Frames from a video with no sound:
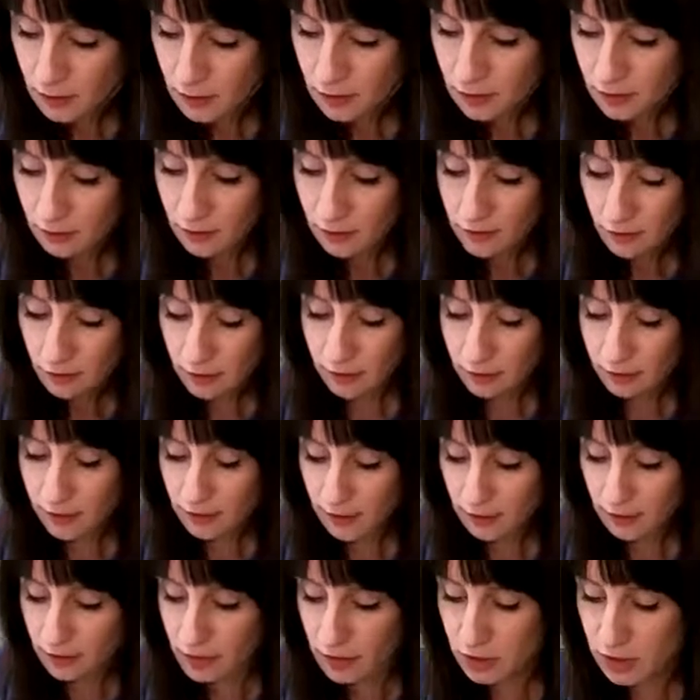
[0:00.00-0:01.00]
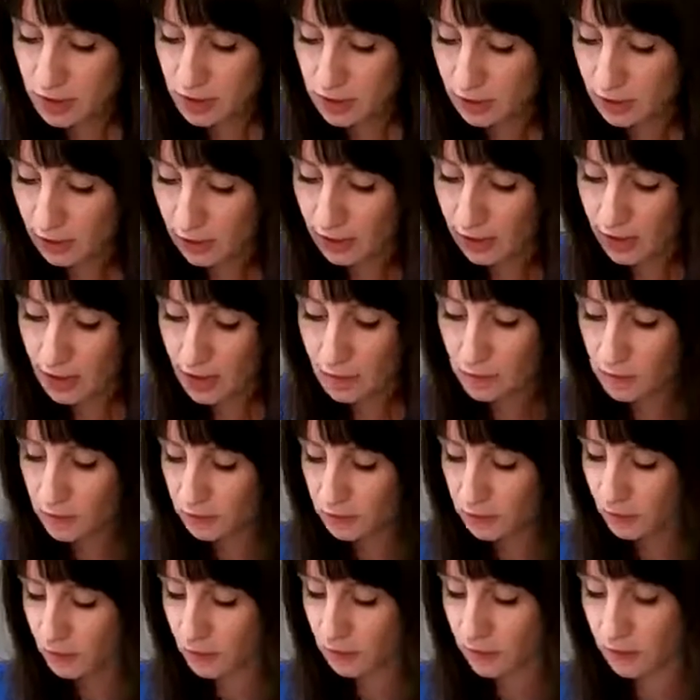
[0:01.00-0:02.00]
So it was just a cup
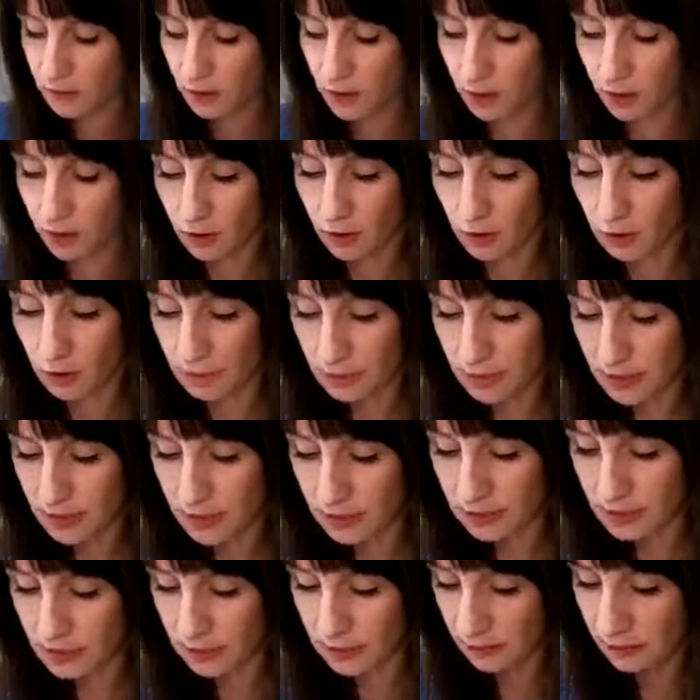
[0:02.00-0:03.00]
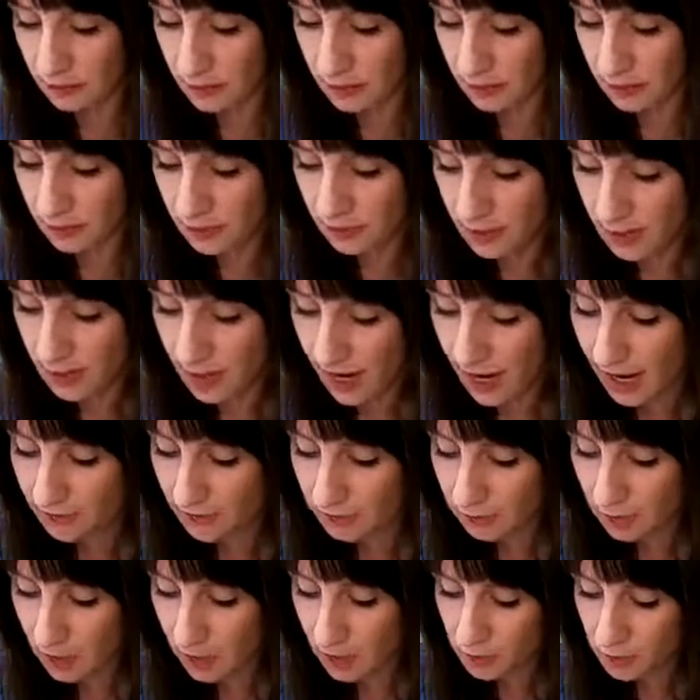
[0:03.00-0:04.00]
of our almonds, half
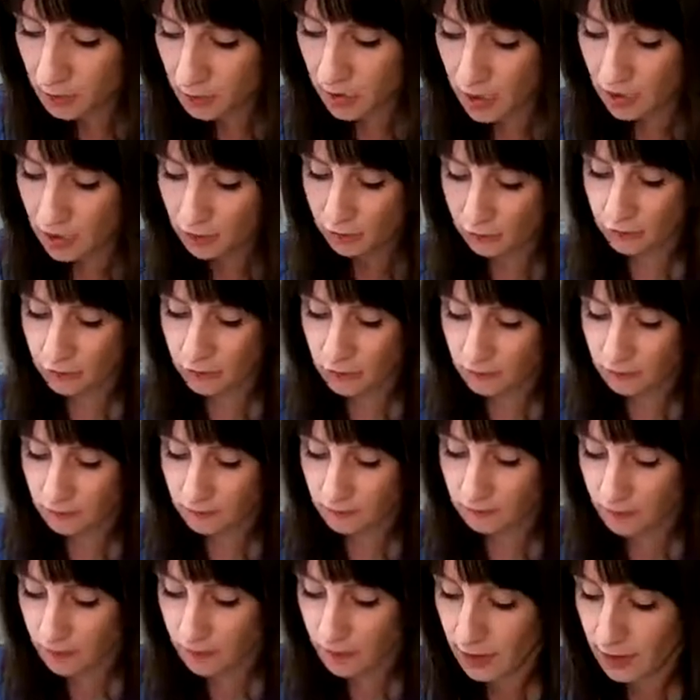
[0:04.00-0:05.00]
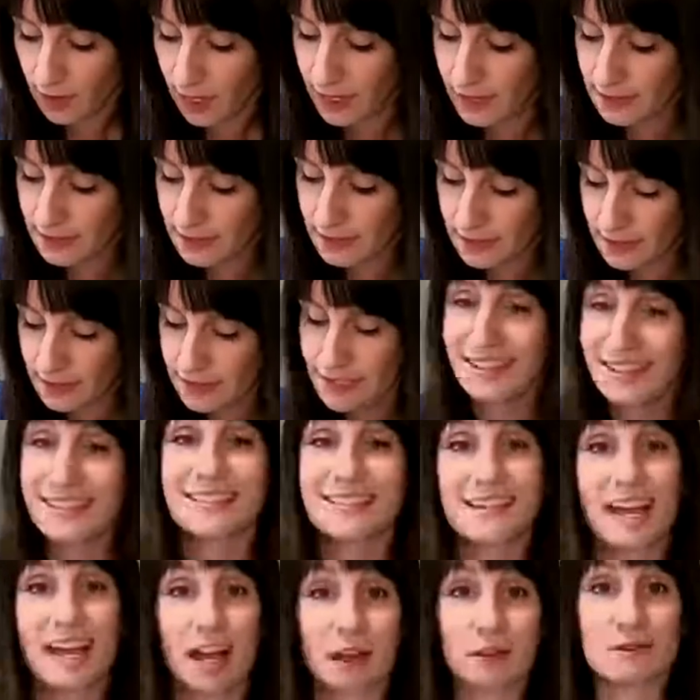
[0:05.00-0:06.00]
a cup of dried fruit, and 6
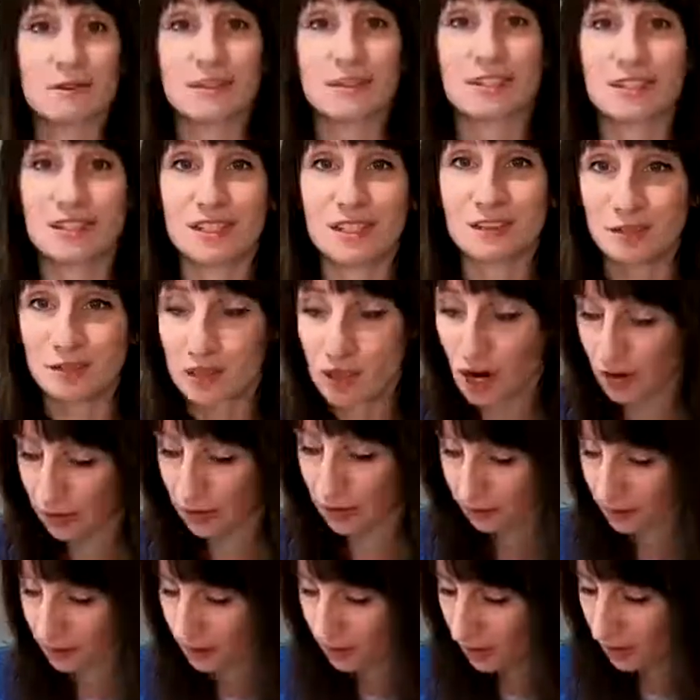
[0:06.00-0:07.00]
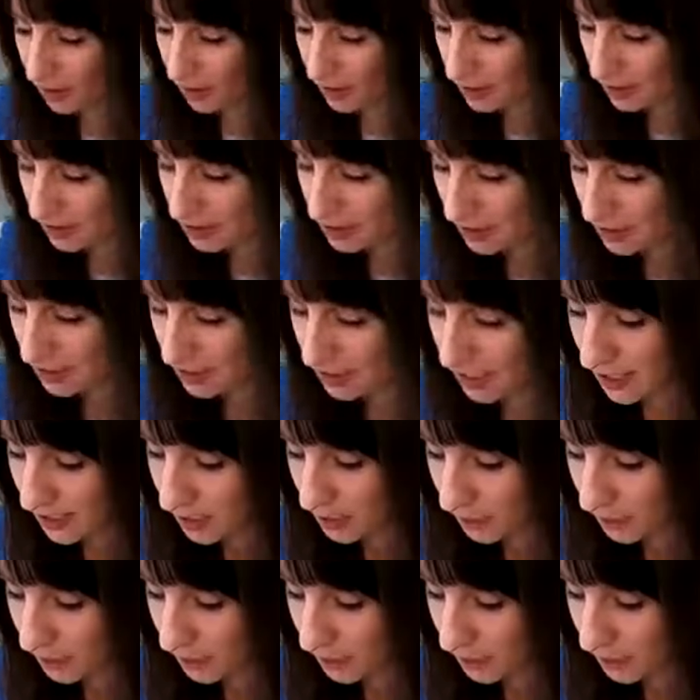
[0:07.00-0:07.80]
ounces of chocolate. All you need.